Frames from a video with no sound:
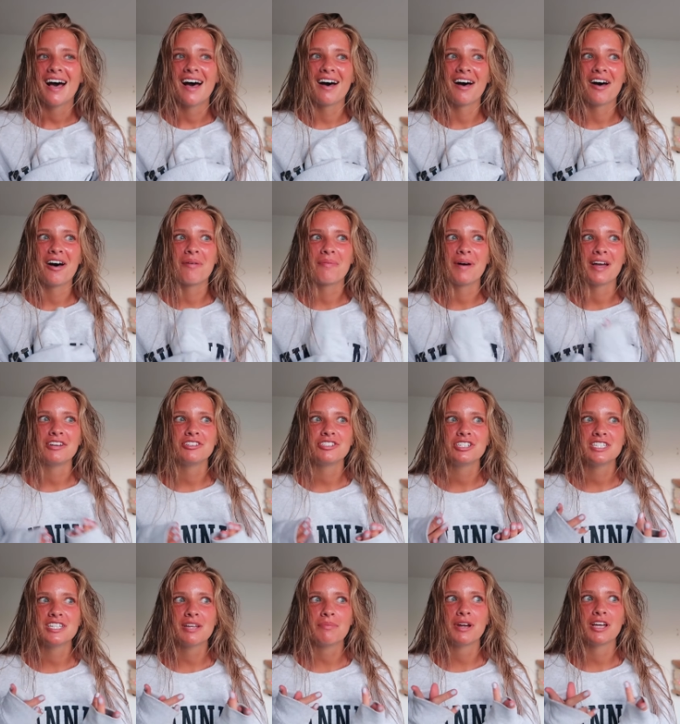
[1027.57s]
Um, I
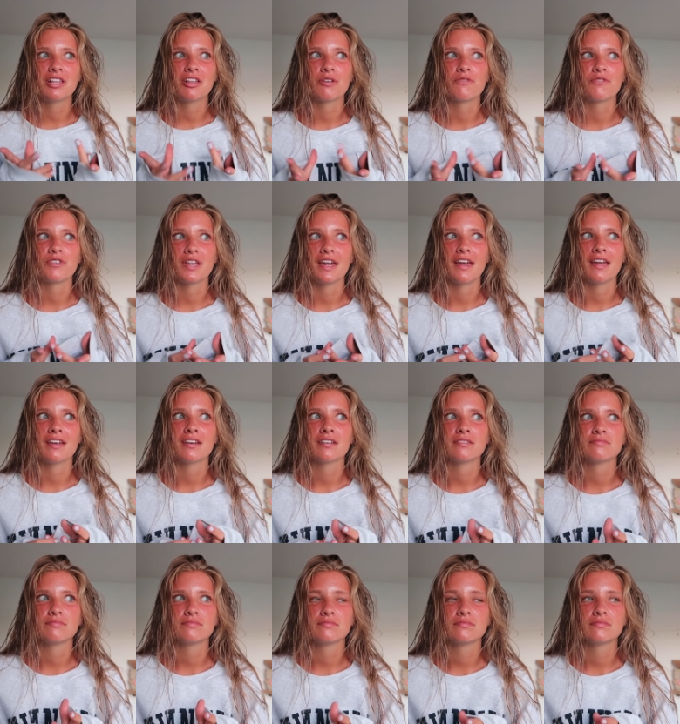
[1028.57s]
usually set my alarm for like
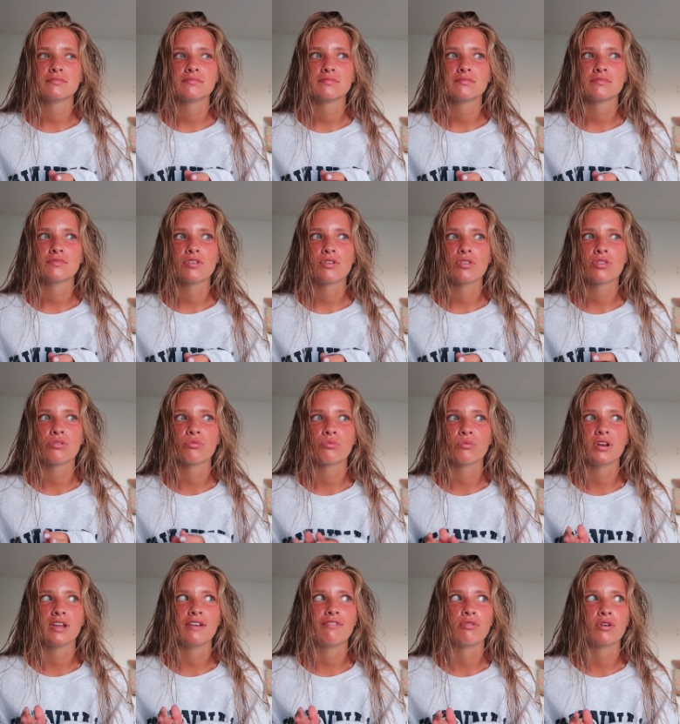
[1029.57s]

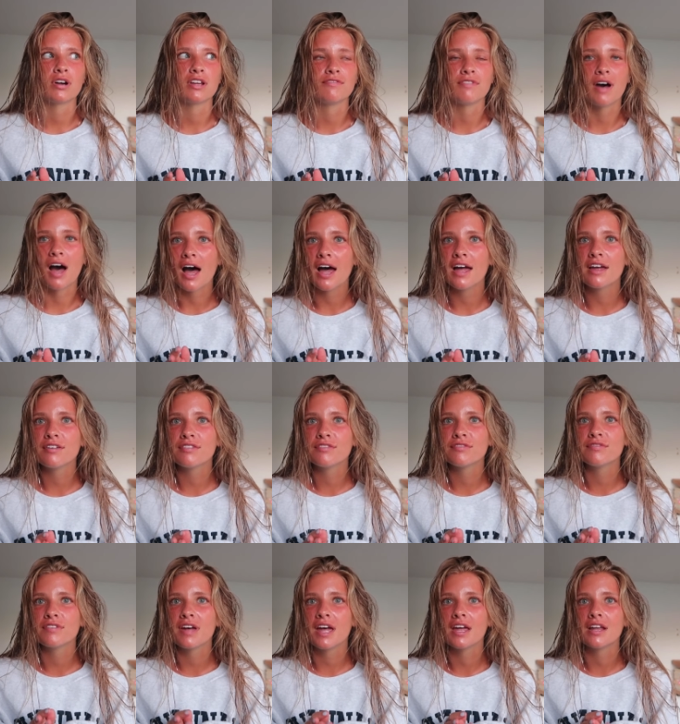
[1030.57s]

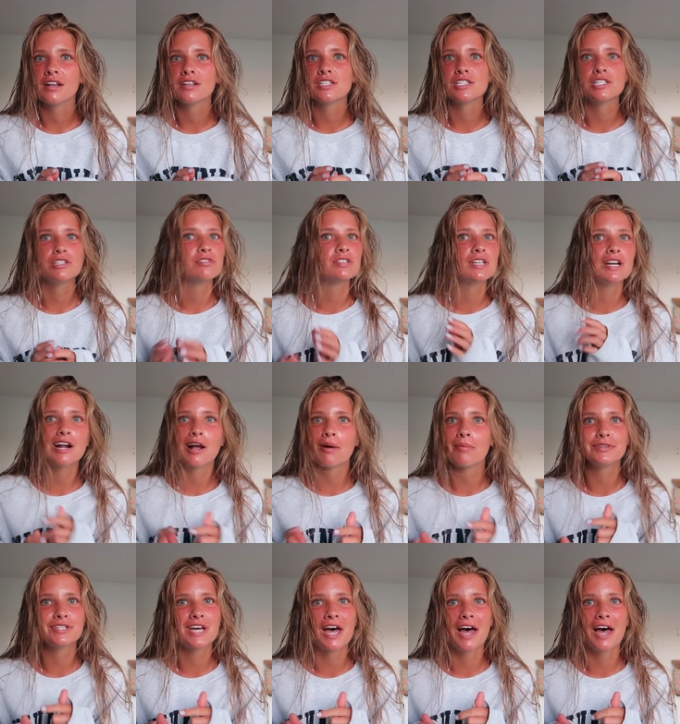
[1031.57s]
3.45 and snooze it a couple